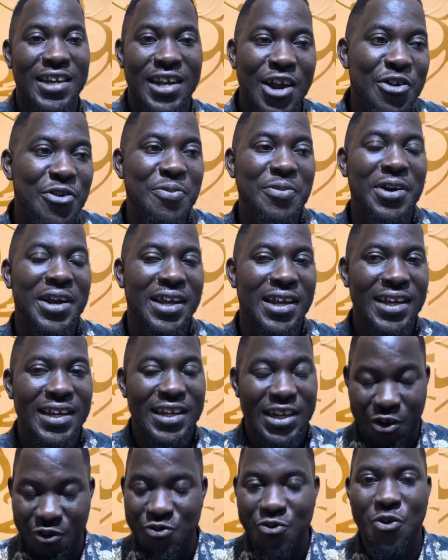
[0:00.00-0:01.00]
and anyway.
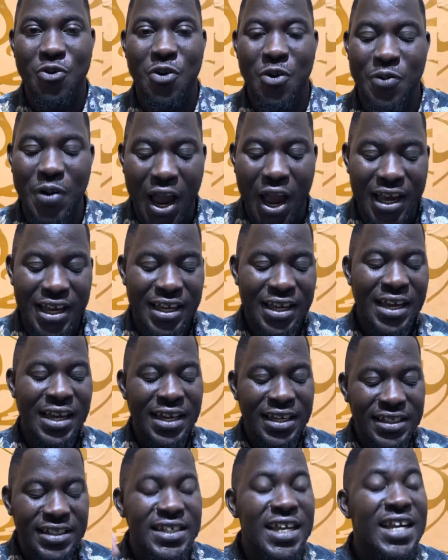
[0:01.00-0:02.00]
Now one.
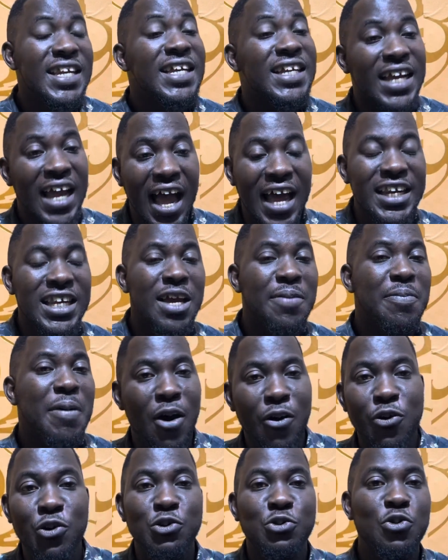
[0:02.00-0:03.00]
The card they
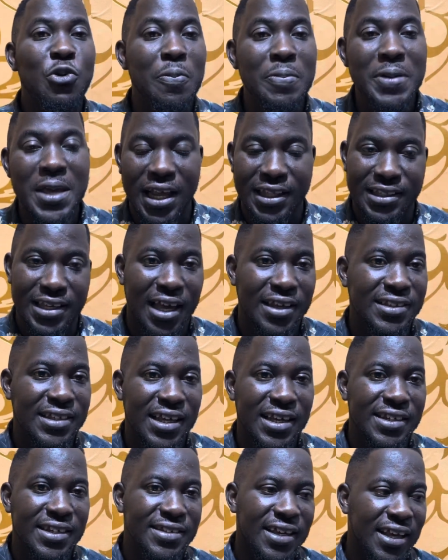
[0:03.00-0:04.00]
back also be at yes
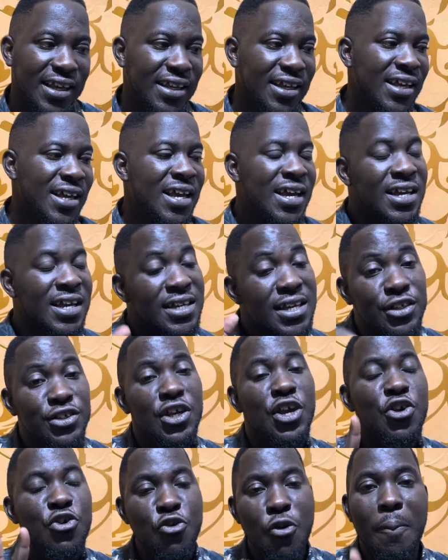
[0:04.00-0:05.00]
and say.
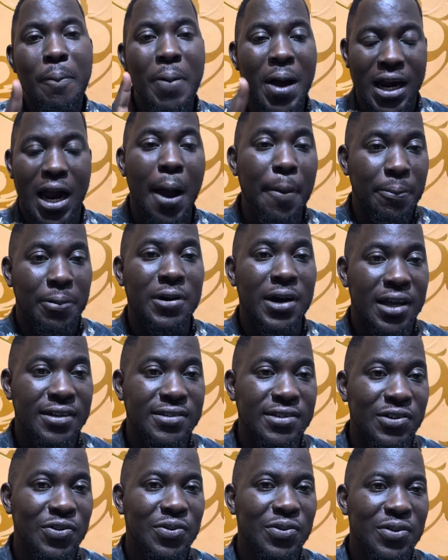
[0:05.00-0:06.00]
Ishi Europa Cup on
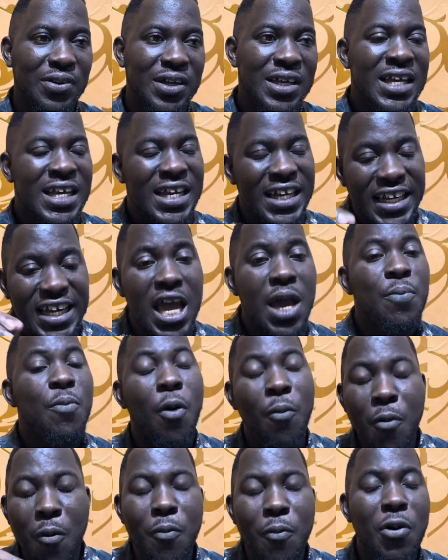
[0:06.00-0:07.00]
Arsenal. Game
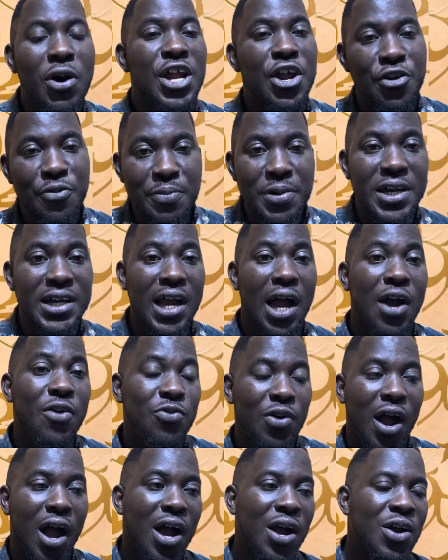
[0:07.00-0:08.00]
omo born and American
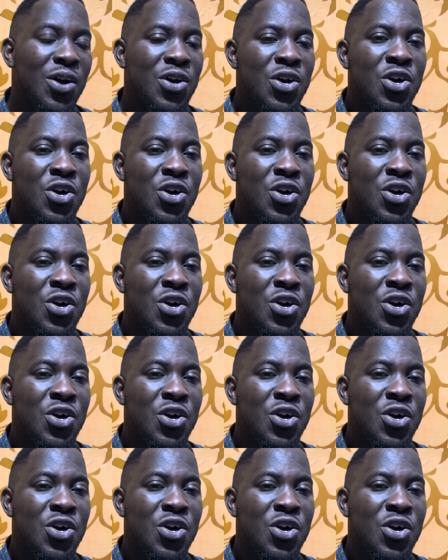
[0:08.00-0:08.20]
one.